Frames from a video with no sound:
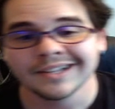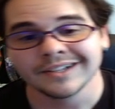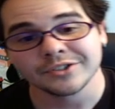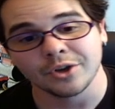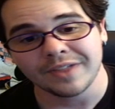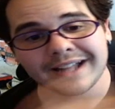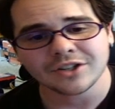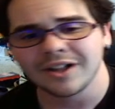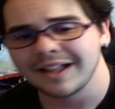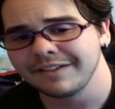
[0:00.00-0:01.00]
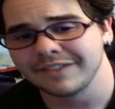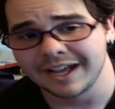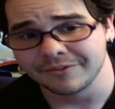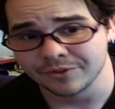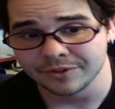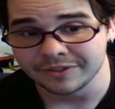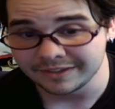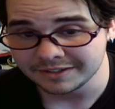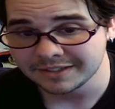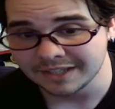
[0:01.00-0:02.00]
So that's all I've got for
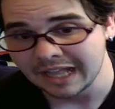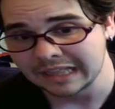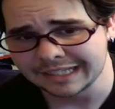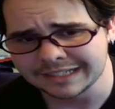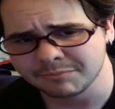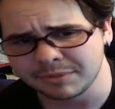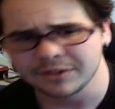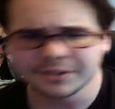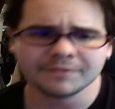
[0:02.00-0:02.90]
this Let's Build.